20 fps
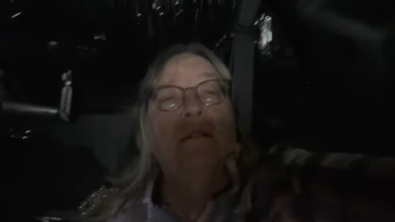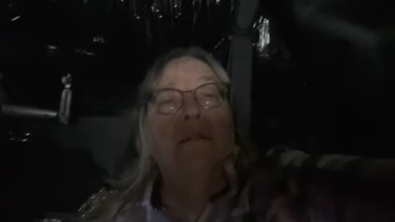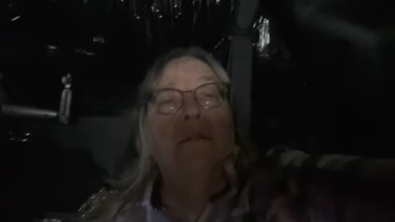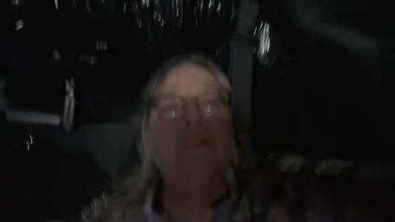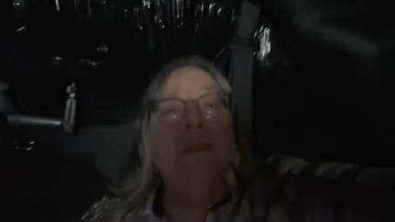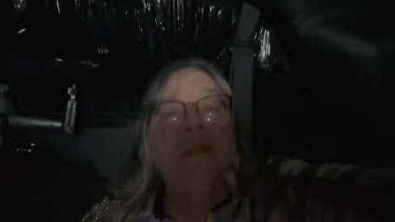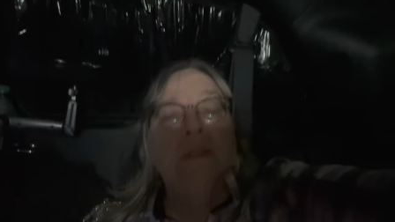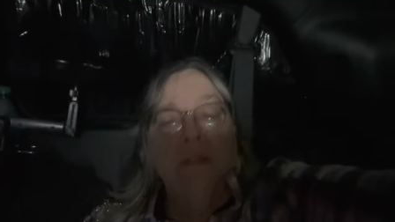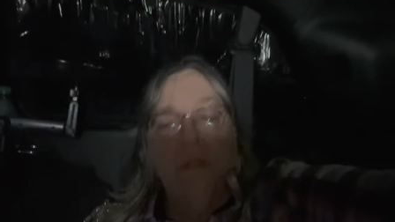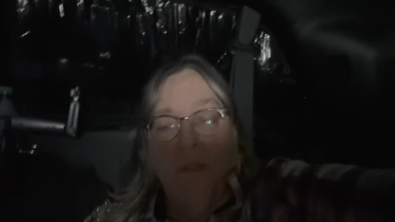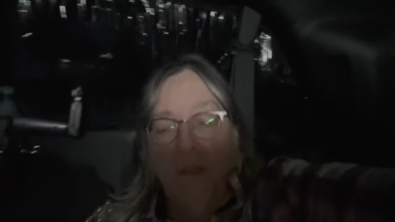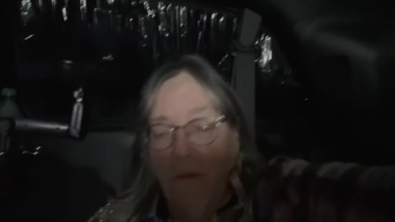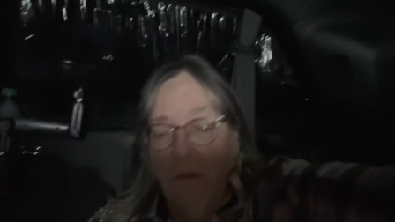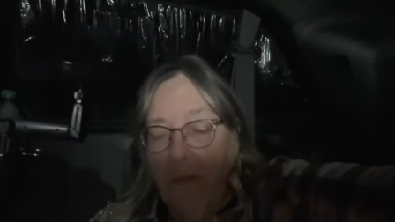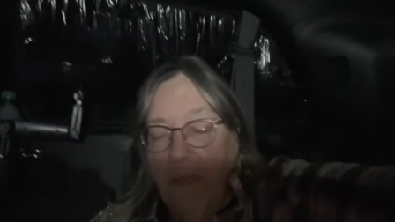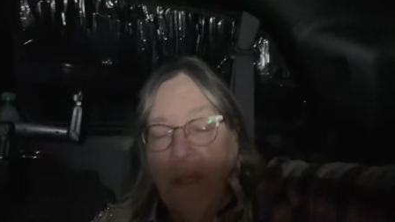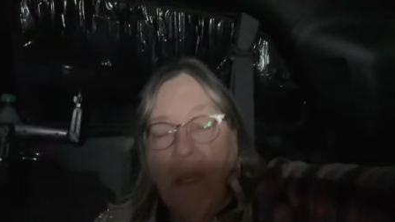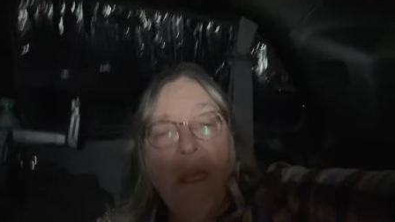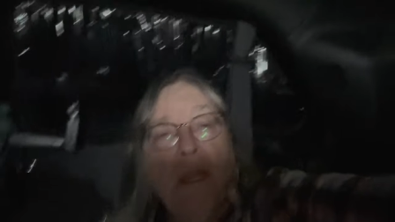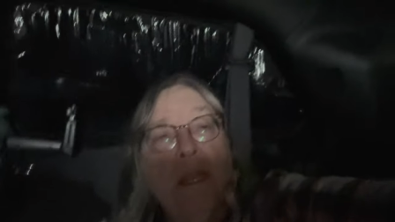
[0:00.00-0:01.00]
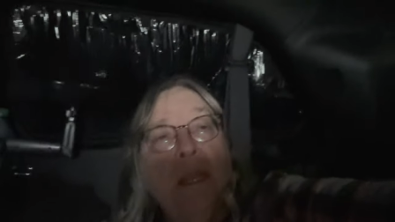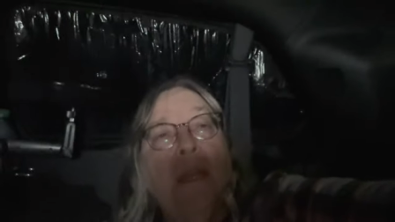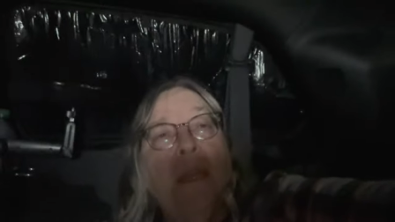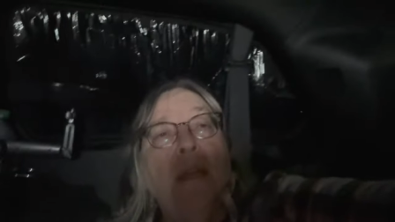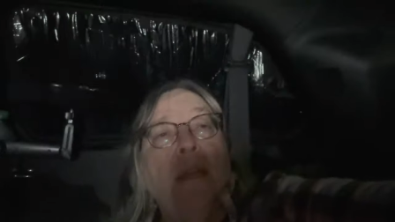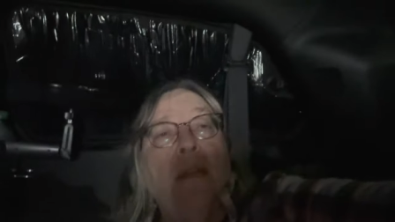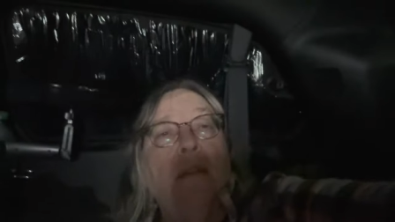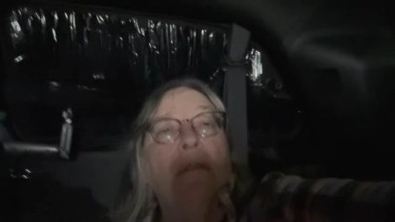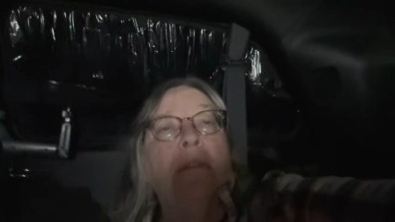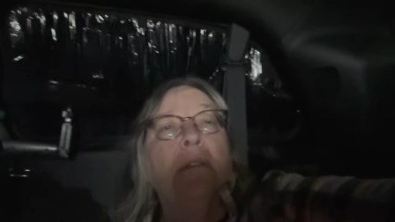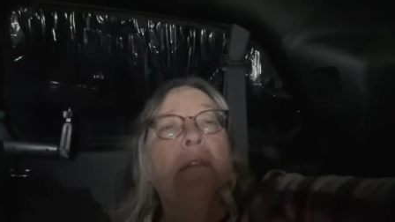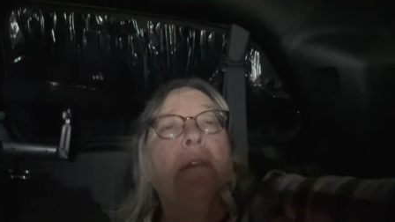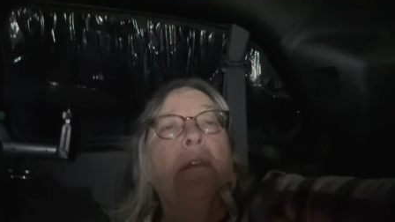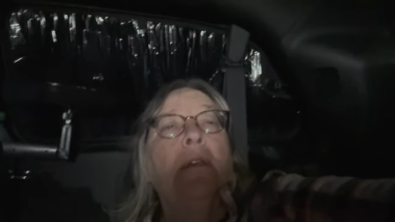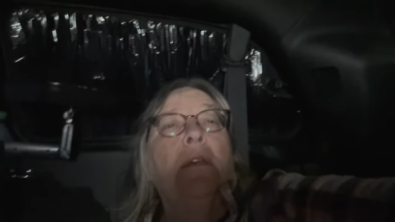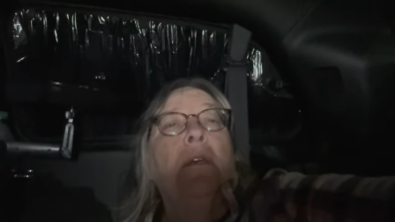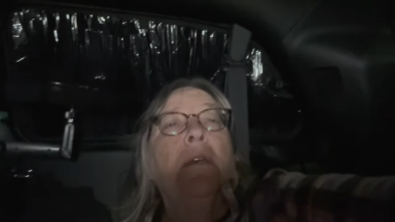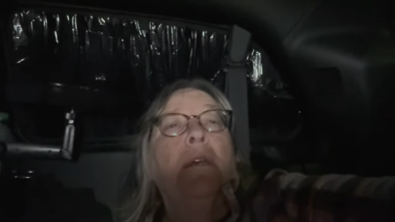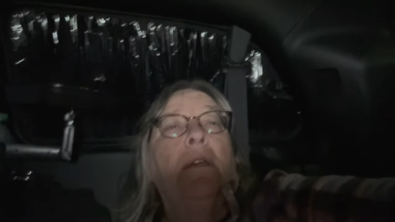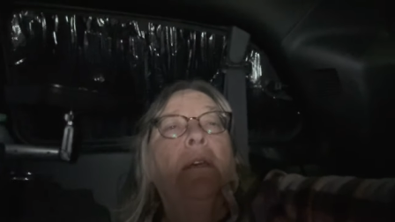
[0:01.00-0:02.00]
don't need to show you that, I can't.
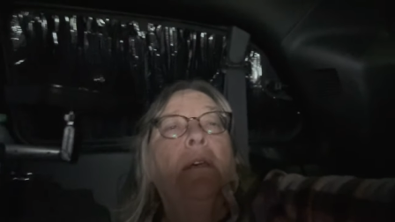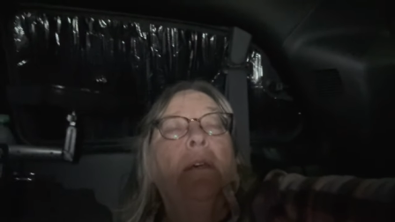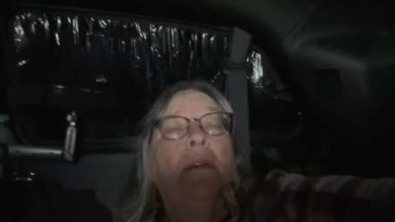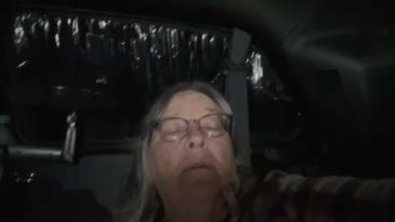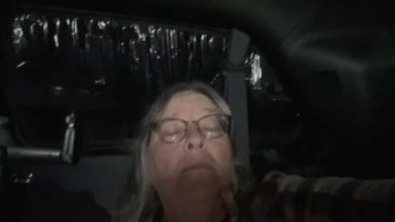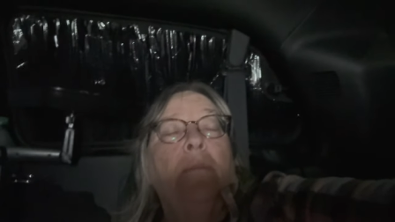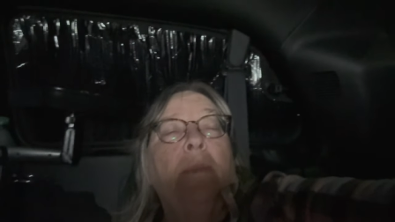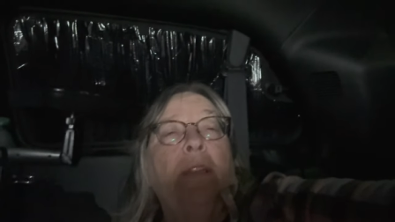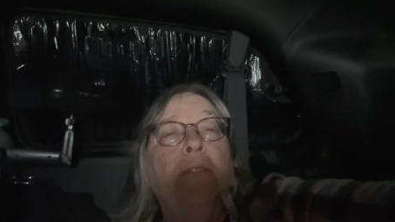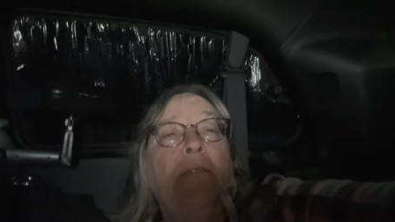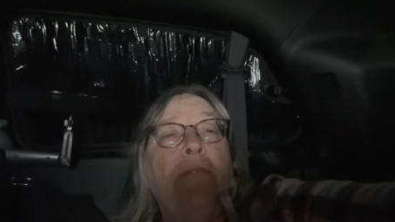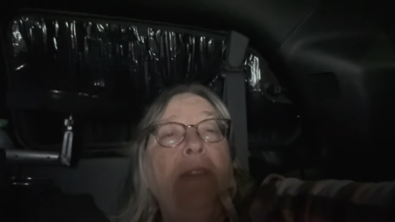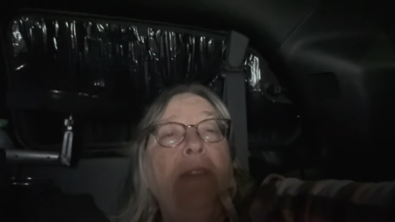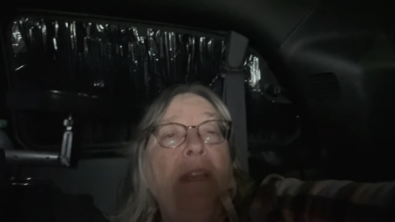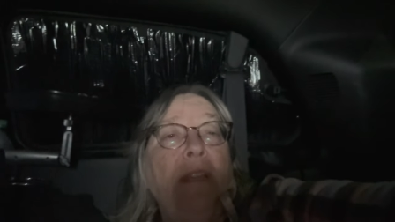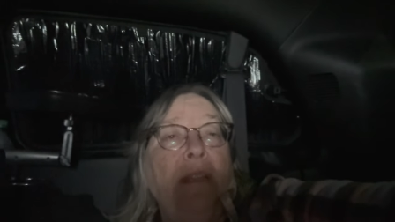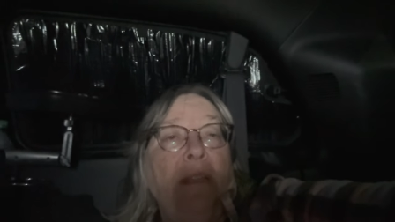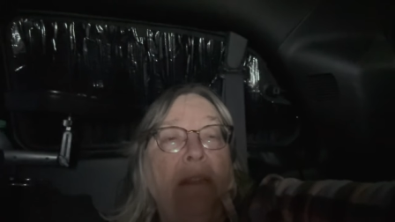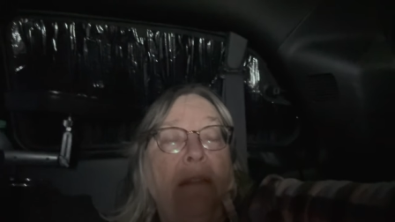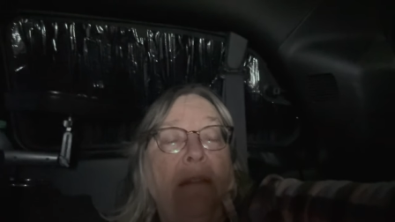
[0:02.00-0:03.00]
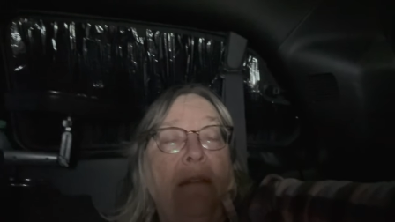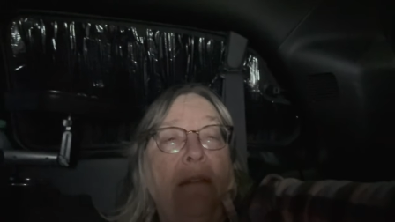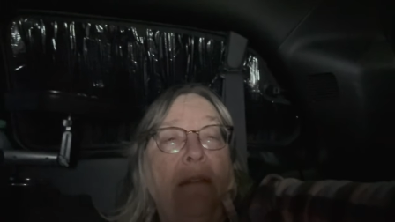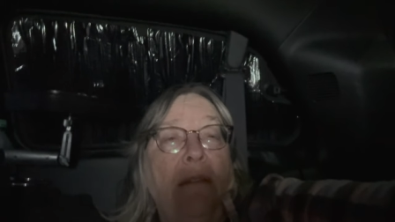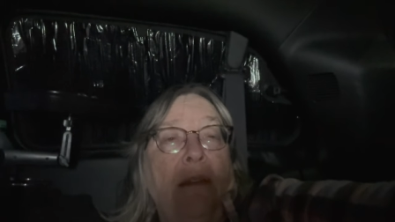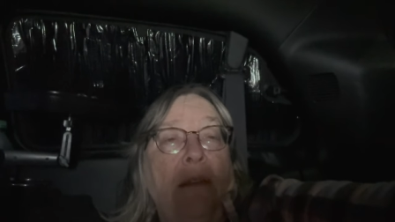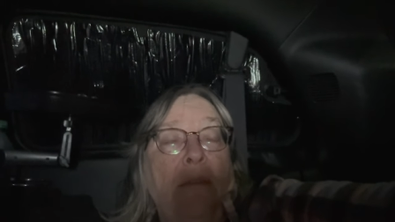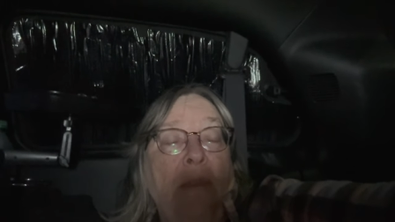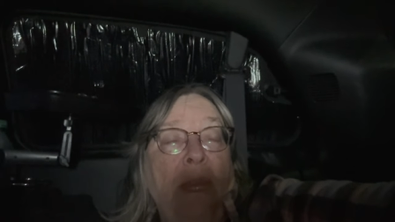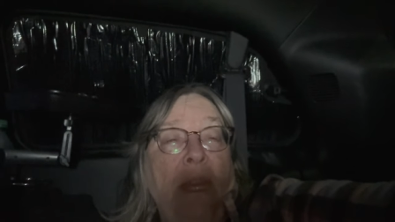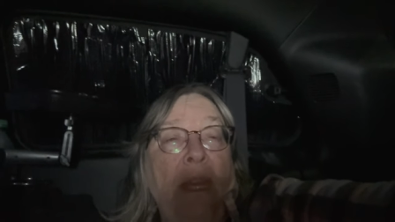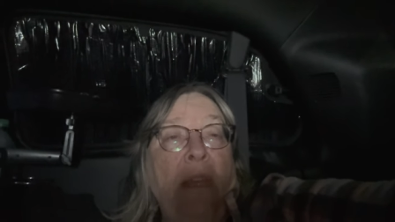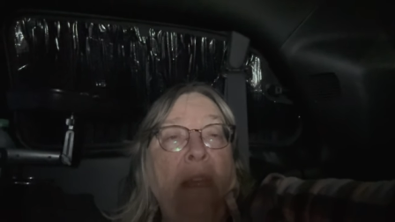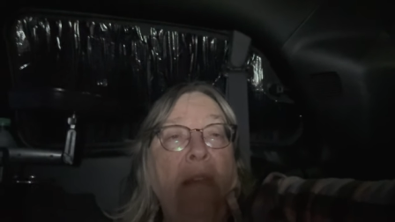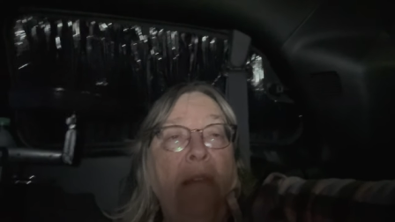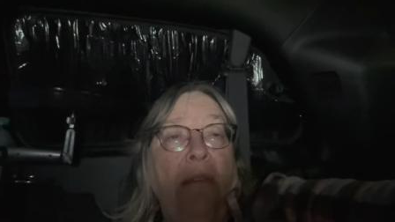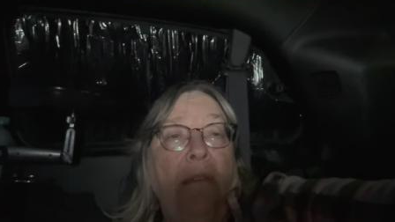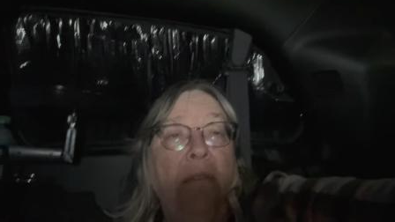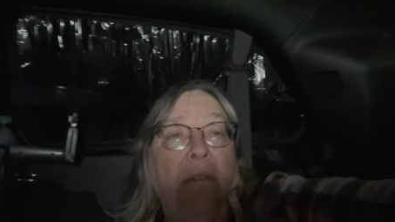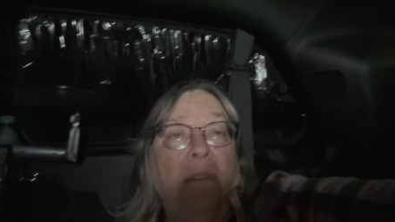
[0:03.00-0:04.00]
Uh, my feet and me
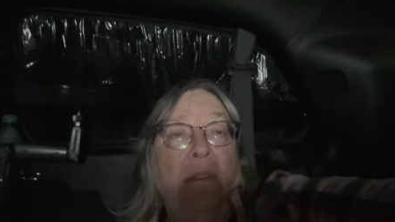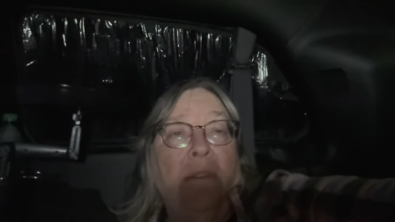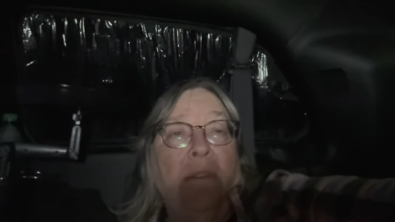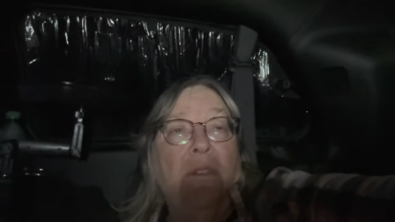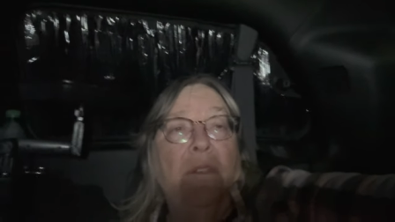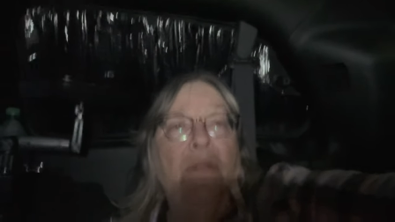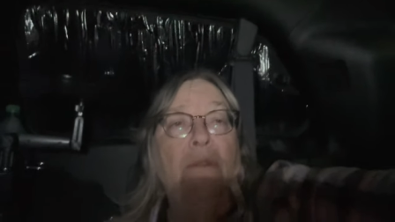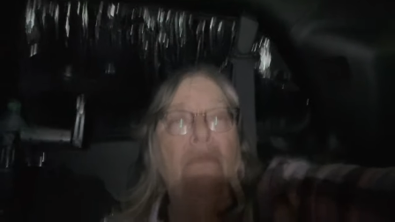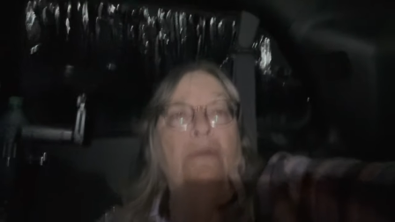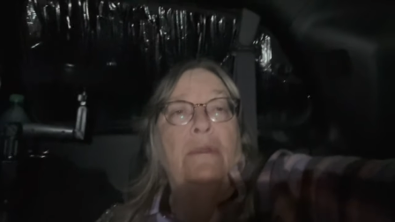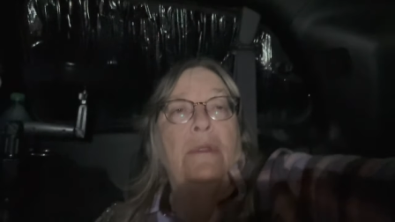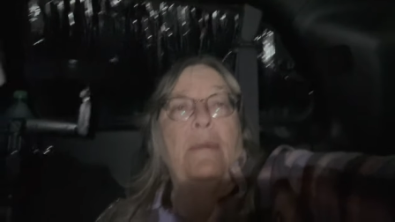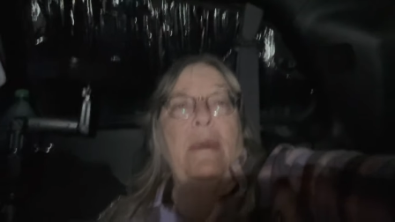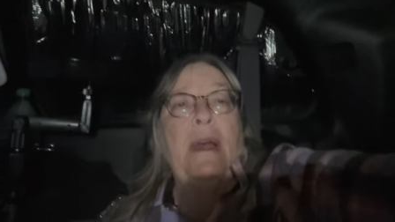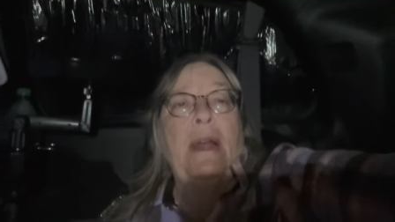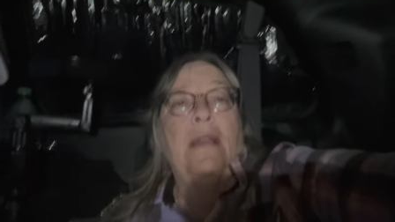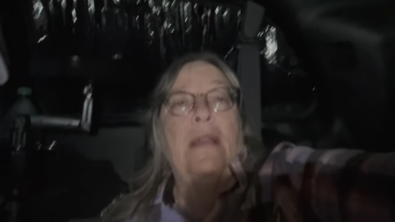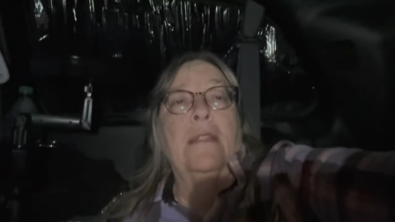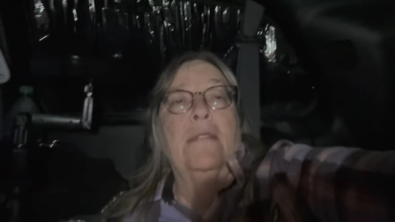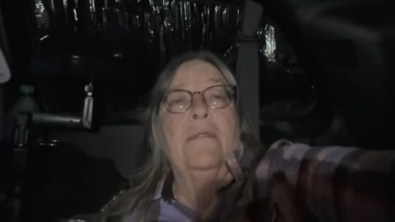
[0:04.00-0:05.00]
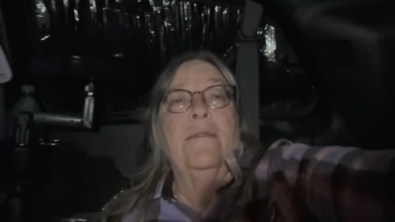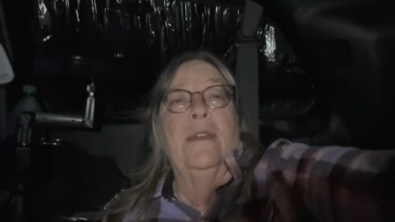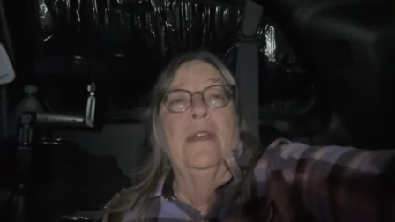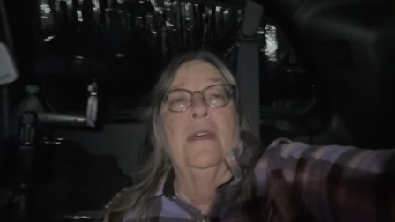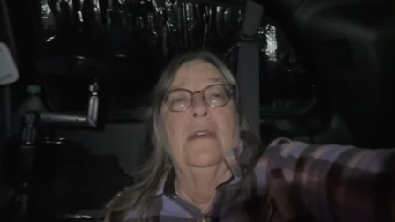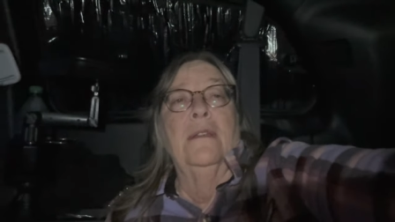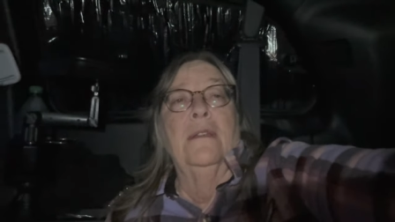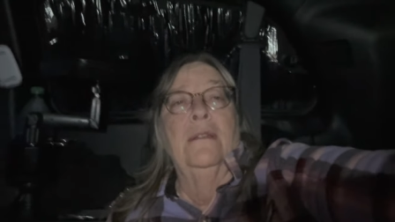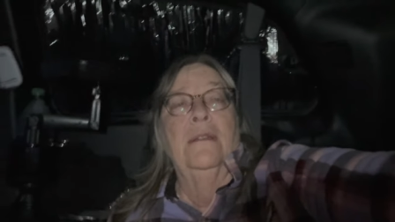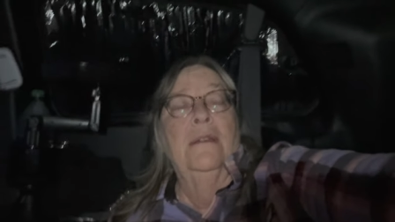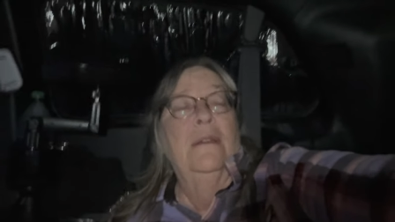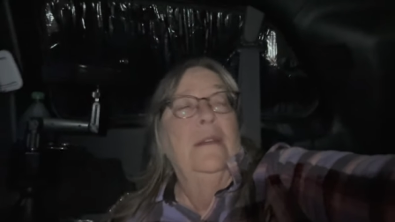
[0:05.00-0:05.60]
into the back of the van